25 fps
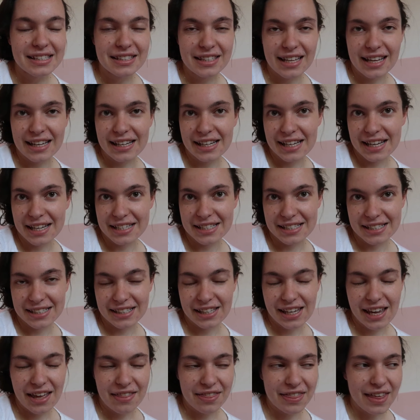Sadly, I
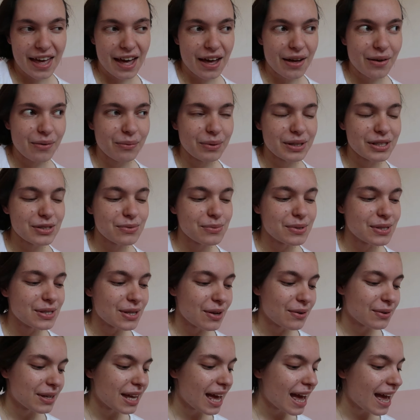didn't get that, which was
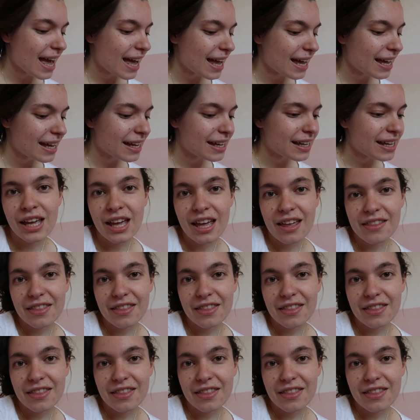okay.